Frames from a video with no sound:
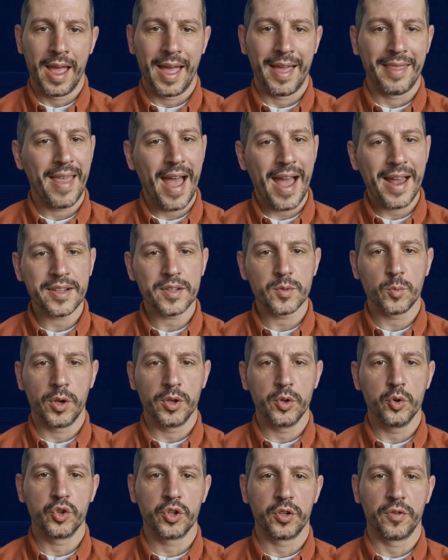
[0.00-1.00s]
And that is
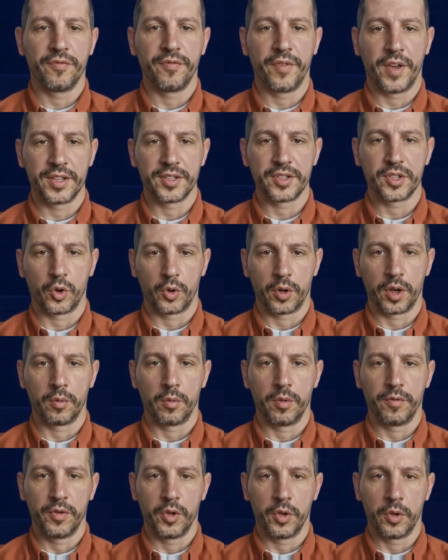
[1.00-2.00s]
what you should fix during
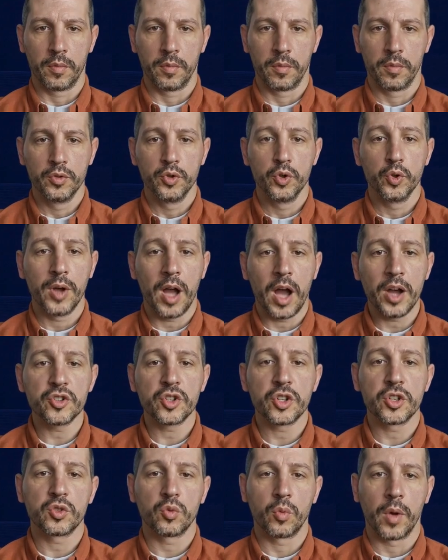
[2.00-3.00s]
review. Do not
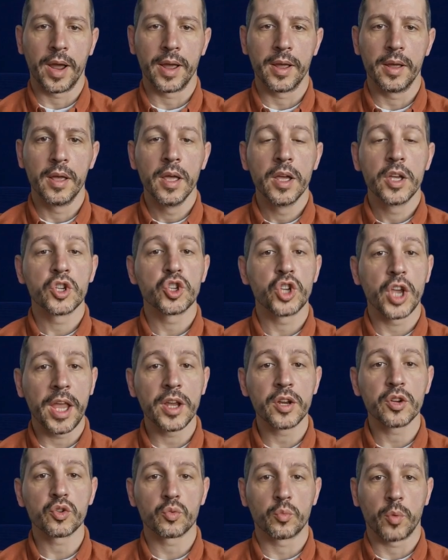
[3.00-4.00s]
just write,
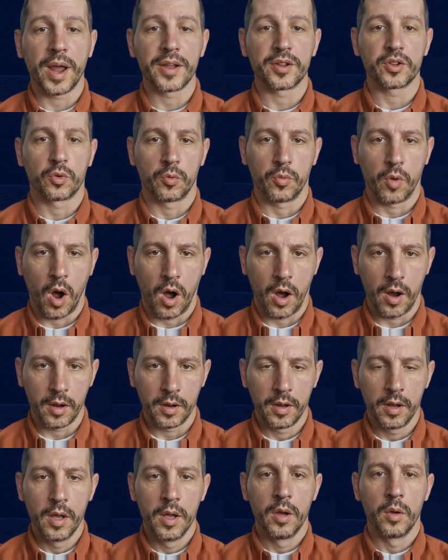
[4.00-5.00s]
changed right to wrong.
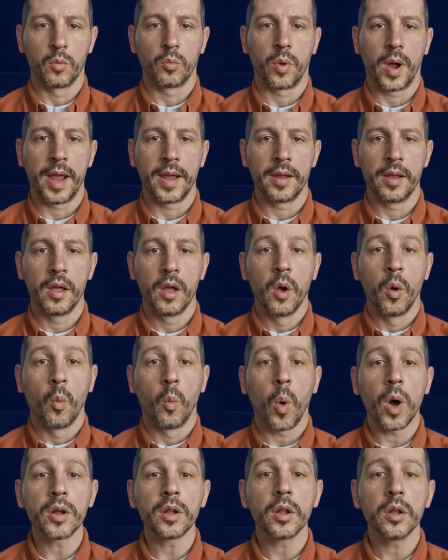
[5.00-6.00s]
Write,
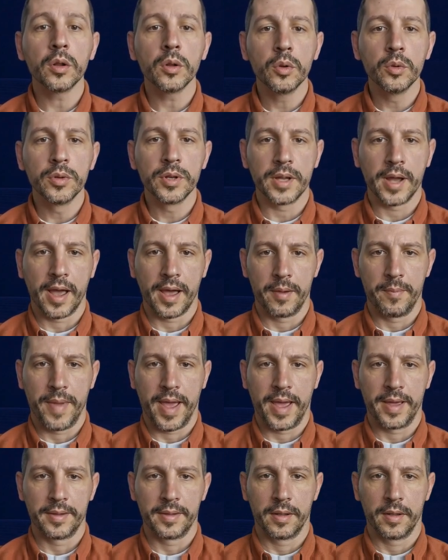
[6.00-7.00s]
what clue did I
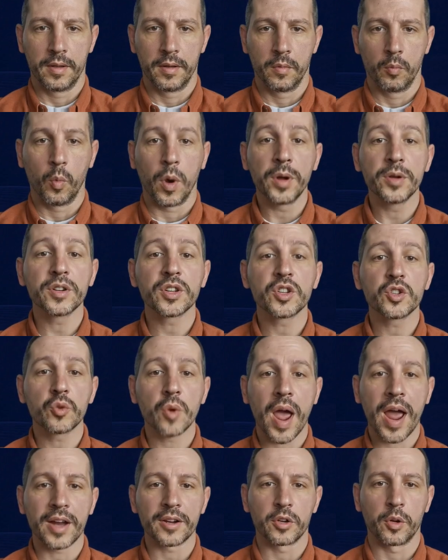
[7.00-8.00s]
abandon? What
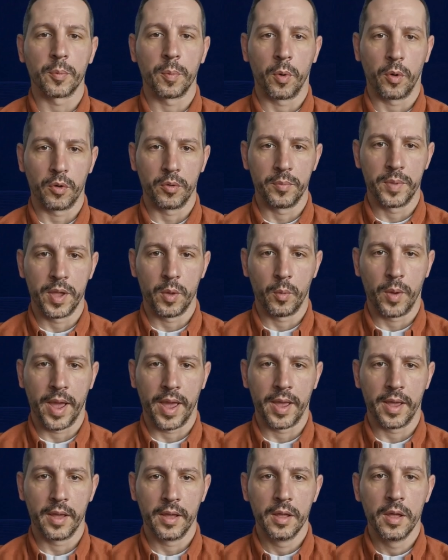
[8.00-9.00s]
distractor pulled me
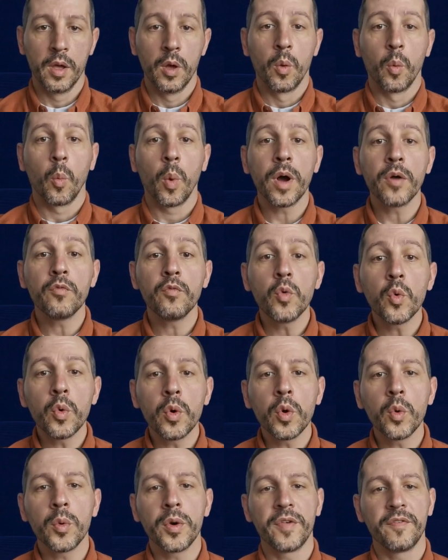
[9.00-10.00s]
away? What
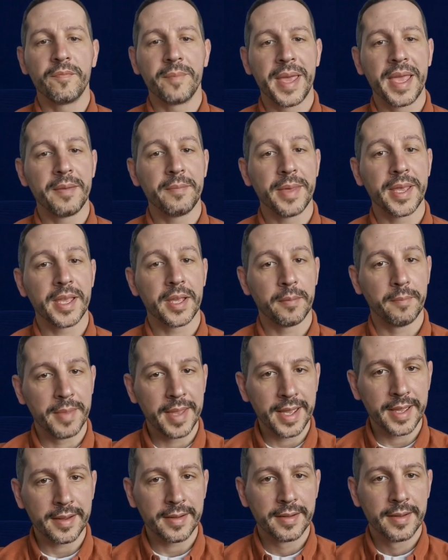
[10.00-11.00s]
rule would have made me
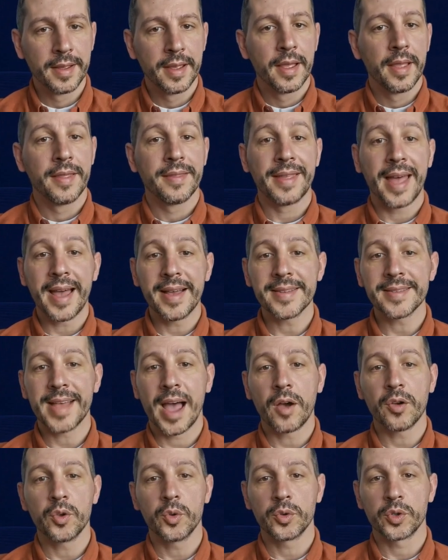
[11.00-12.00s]
commit? That is
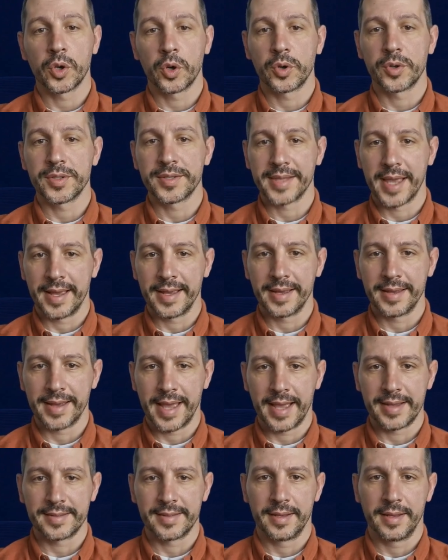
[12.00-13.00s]
how you turn second
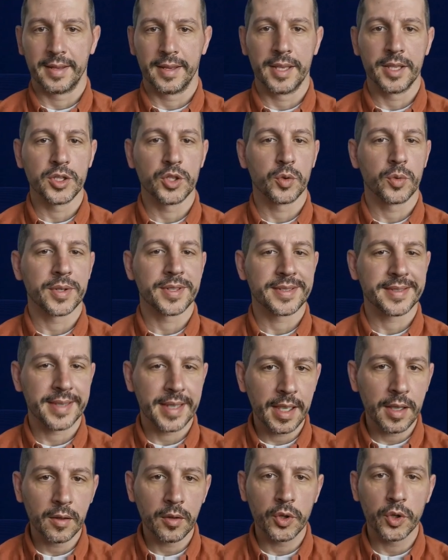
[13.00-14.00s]
guessing into a
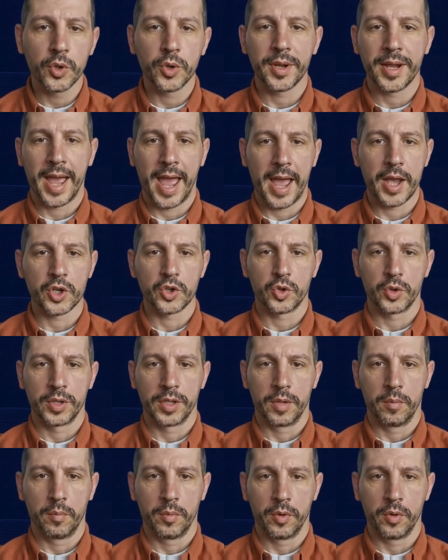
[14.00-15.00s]
skill you can actually
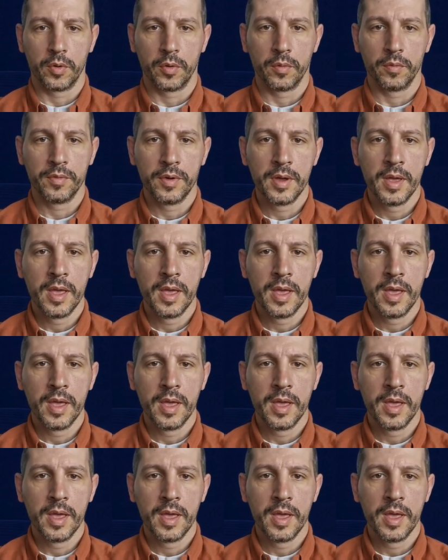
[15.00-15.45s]
improve.